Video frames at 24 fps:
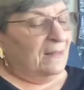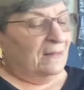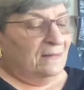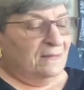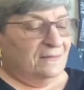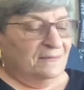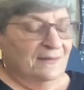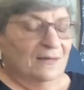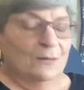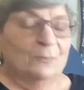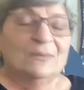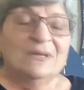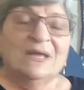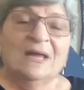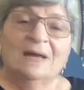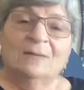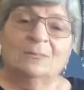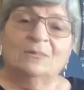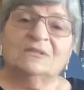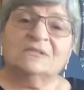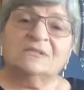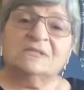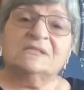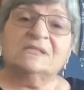they'll be
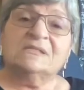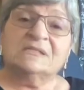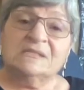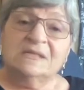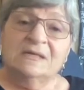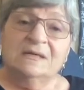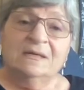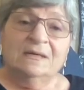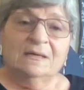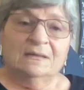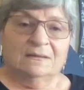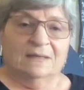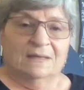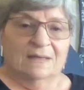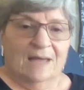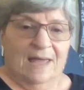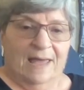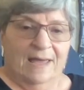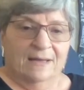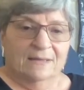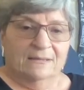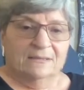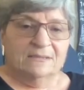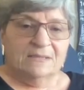able to see at the
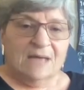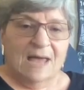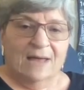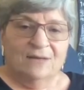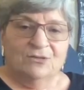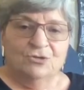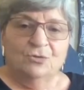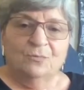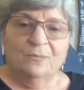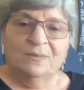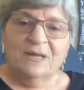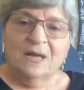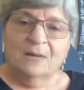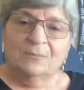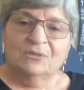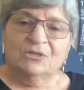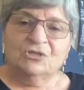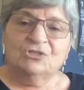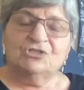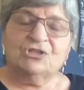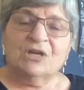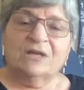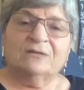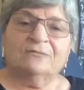end, and you'll be able to
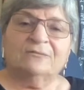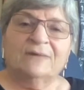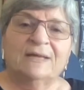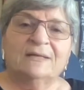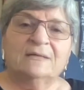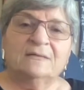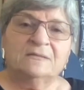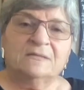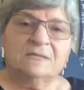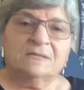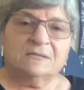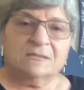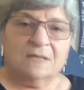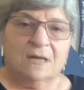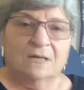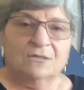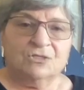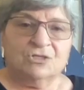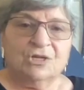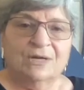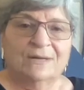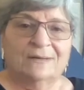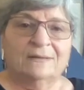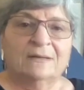generate a
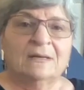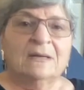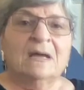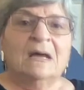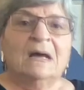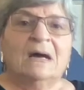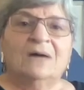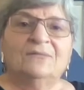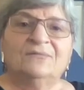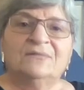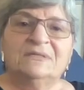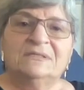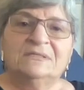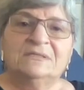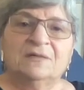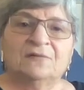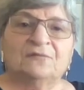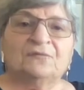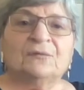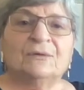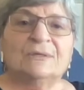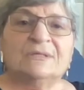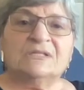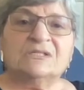discussion of the
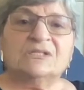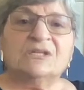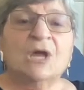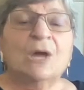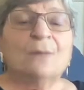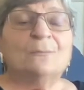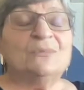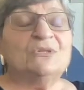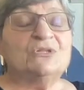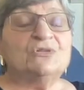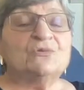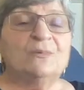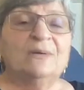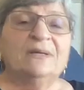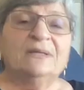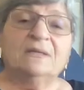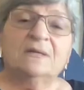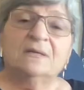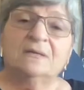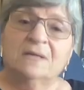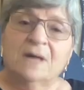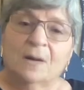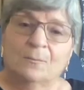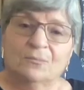difference between the
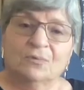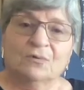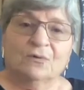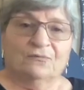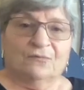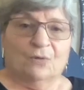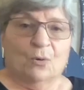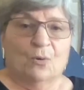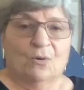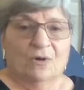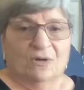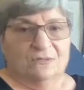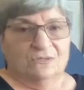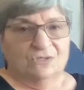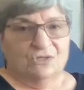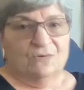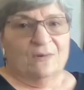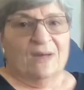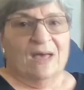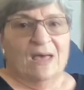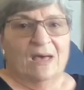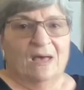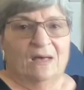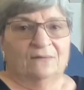number of coins you
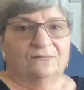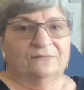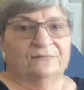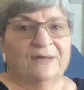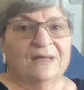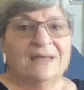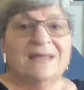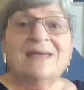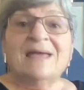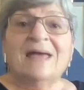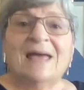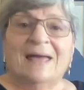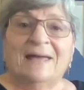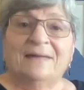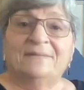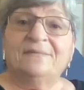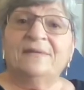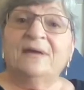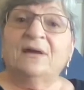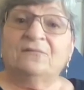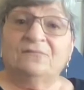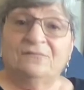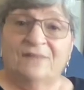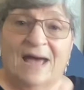have and
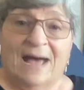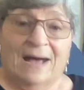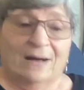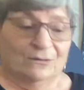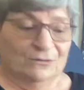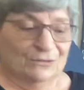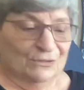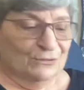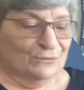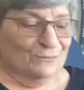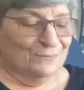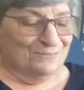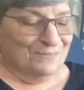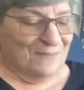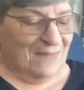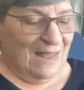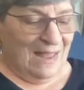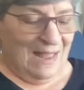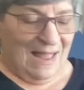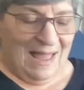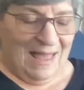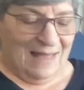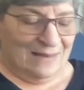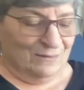their value.
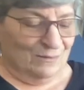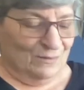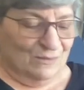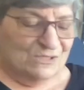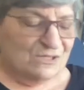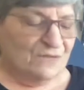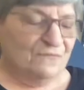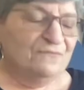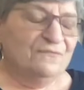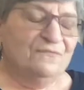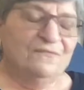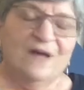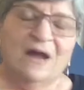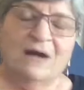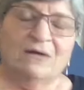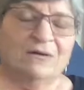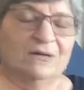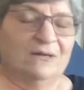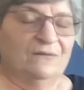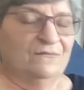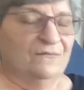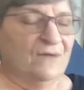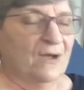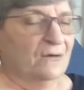And it was a
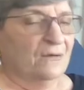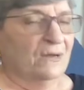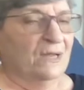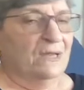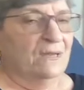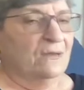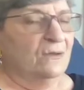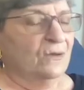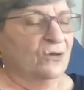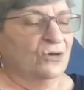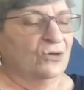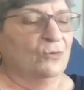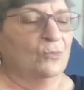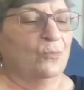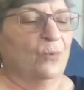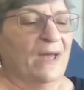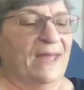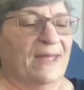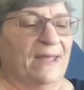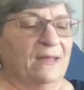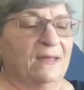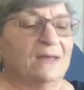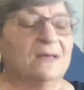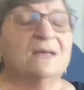very, very good
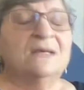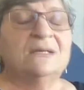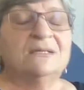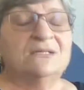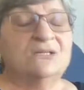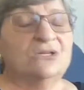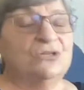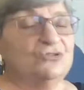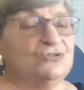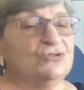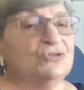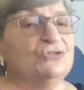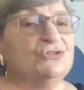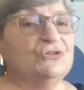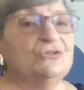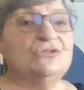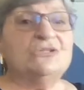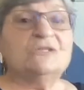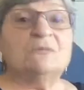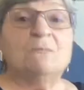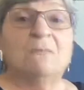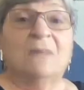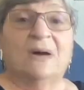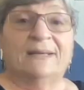way to
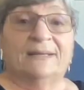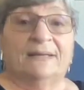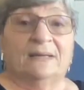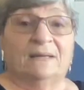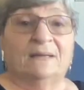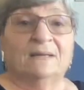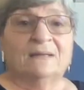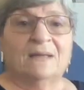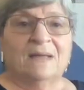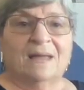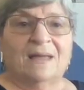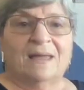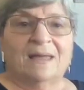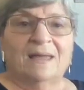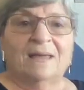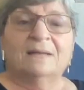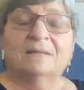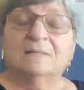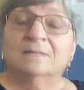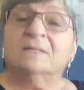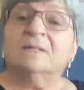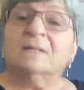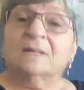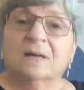introduce money
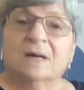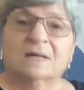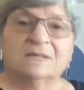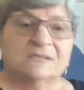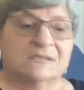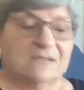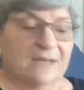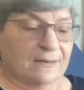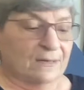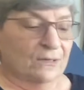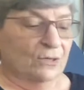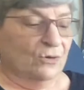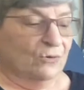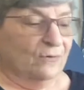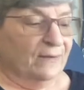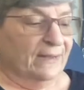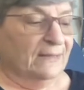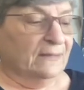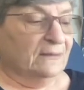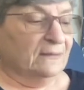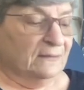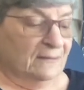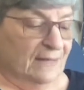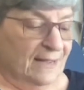in a second
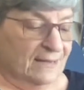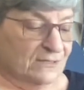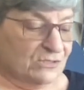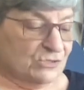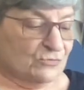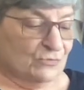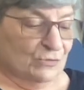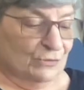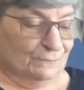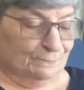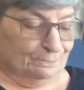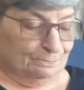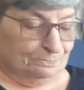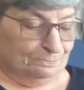grade classroom.